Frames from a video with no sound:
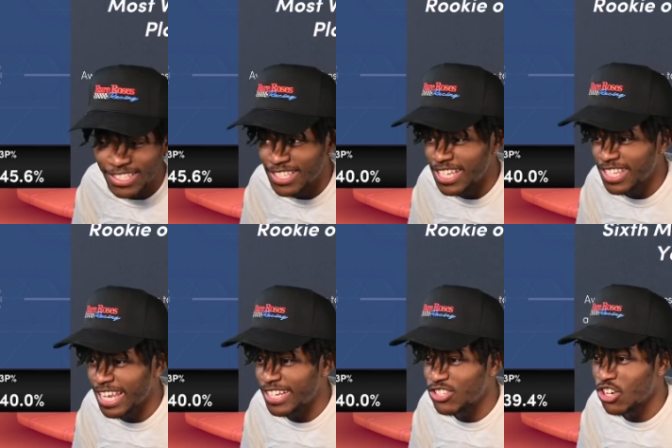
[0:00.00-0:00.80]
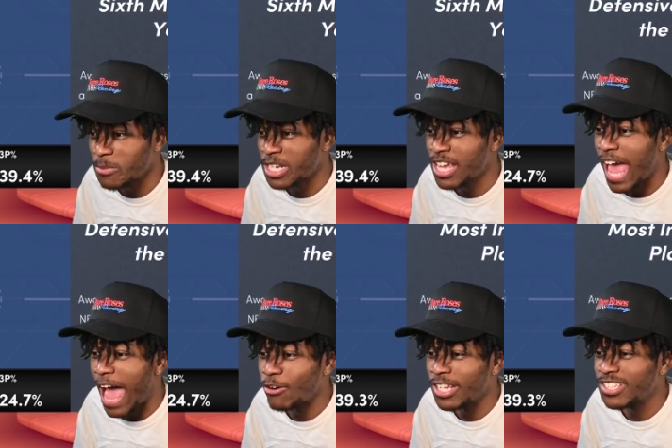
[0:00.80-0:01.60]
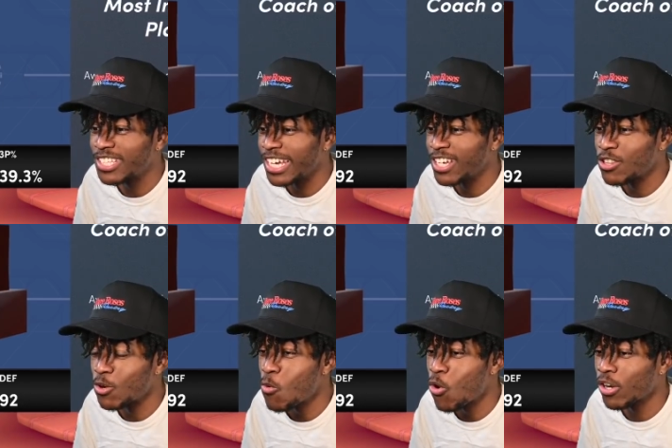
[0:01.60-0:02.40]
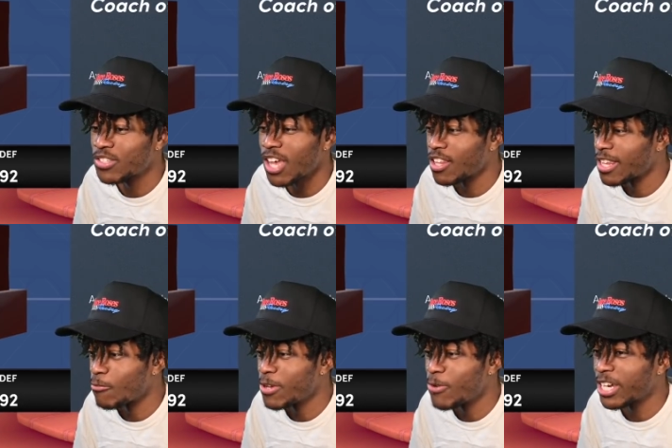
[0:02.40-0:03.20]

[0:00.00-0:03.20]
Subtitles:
the season, ladies and gentlemen. I don't need to see any other awards other than we winning